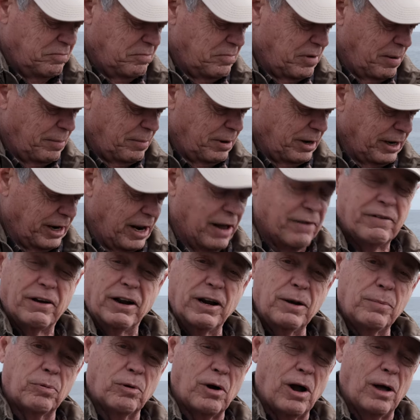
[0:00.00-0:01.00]
I'm not gonna have
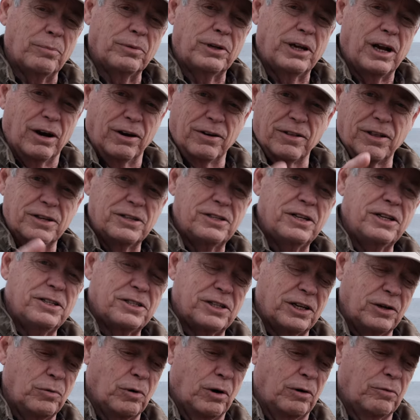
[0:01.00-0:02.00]
any problem carrying the T
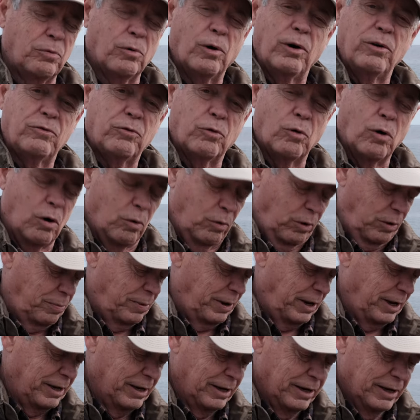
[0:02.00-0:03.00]
C one point four with
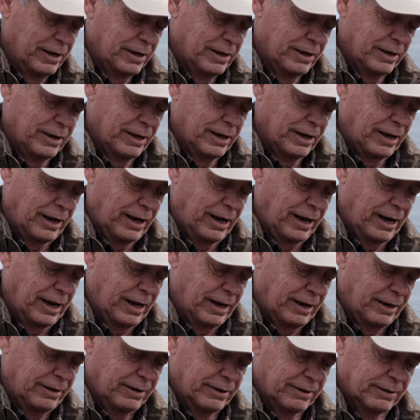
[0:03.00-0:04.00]
me
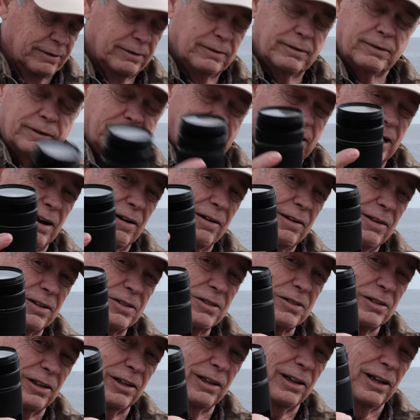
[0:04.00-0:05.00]
and carry
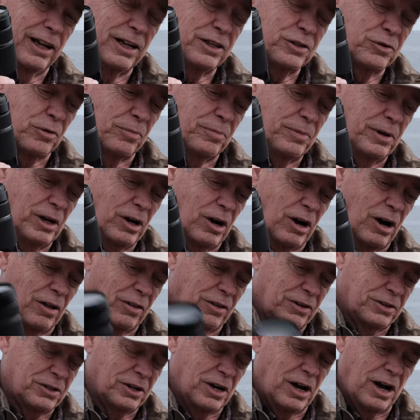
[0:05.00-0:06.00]
this little lens with me all
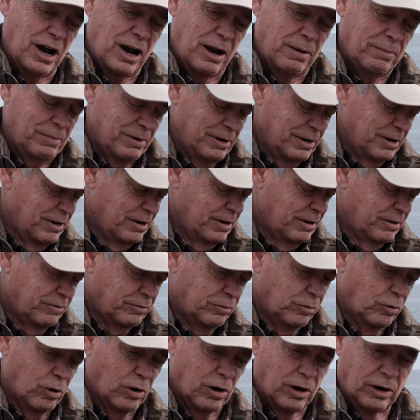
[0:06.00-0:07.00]
the time
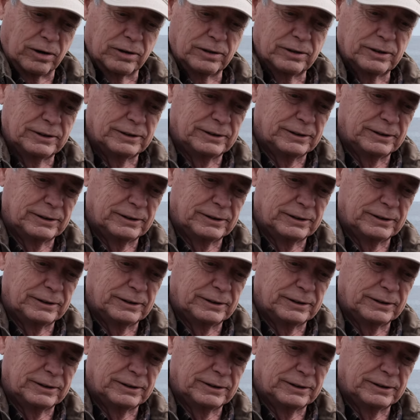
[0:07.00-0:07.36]
for